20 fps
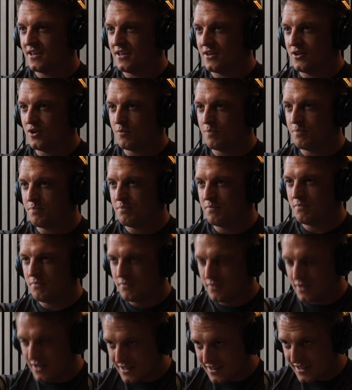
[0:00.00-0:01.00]
you're
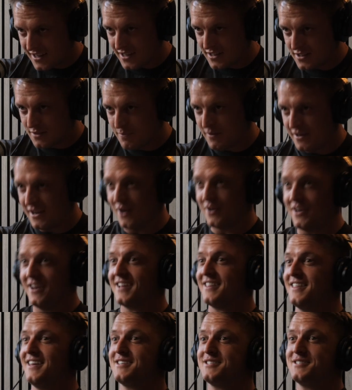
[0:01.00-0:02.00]
like this, but now you're
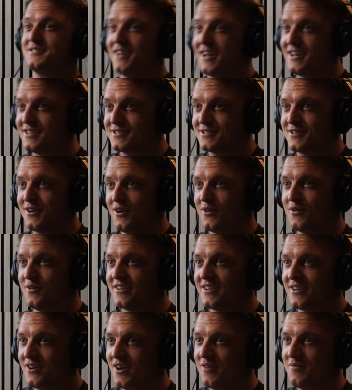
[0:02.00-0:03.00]
like this. Let's go.
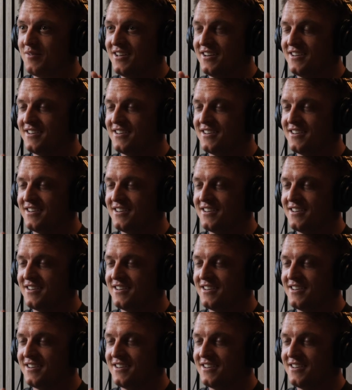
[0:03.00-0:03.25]
You know what I mean?